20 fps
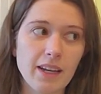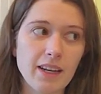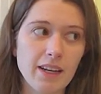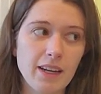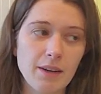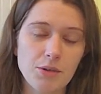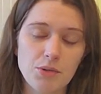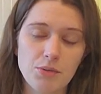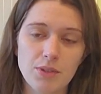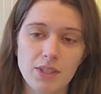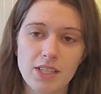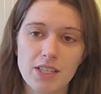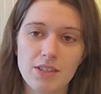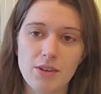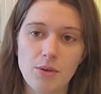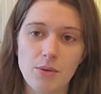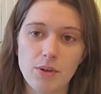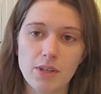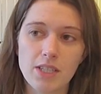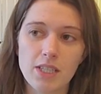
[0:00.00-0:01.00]
and I was really
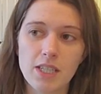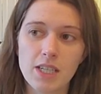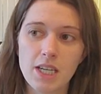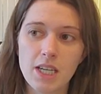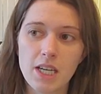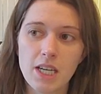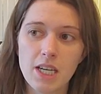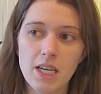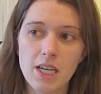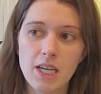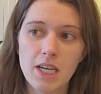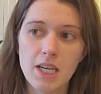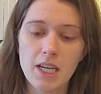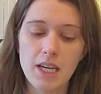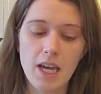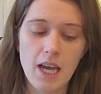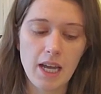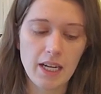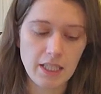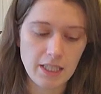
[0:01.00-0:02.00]
stoked
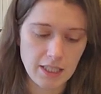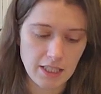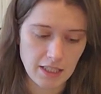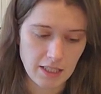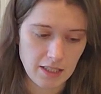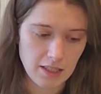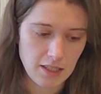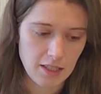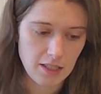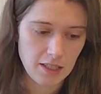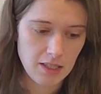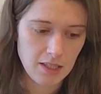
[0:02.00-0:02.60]
and it didn't.